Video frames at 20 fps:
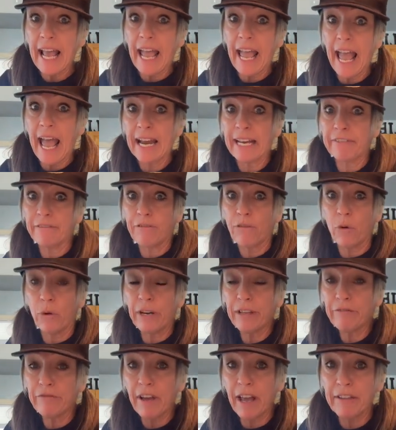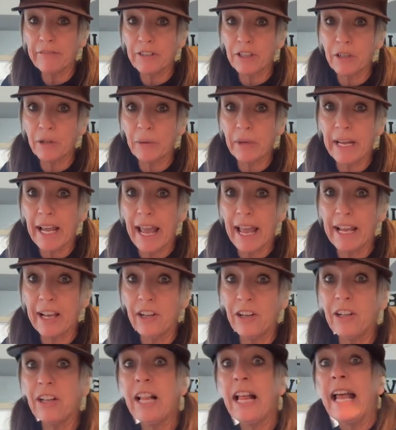at a 45-degree
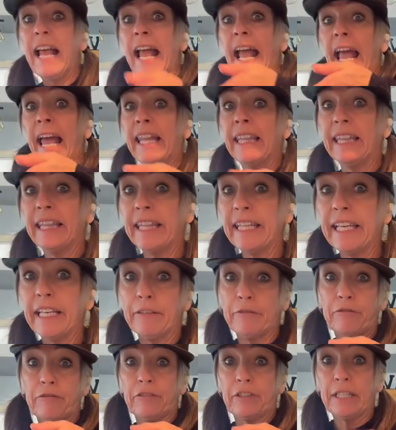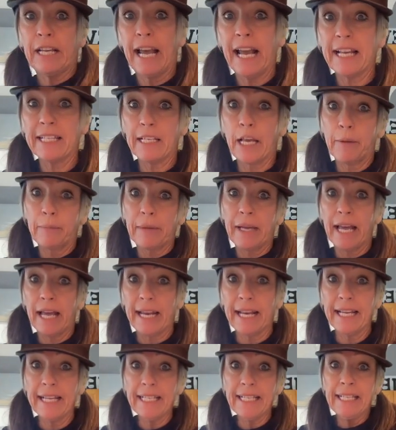angle and lift as I'm
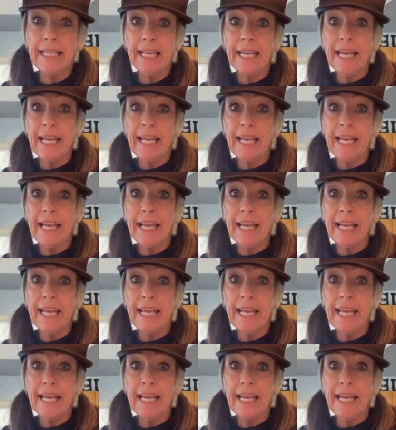cutting,